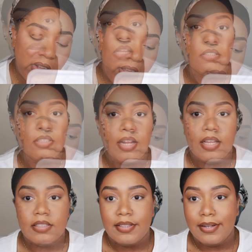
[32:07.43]
So
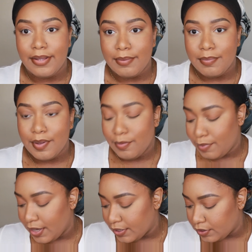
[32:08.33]
that is a lip
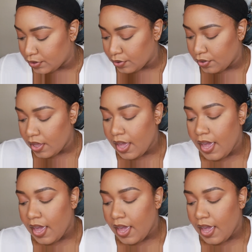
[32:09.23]
pencil.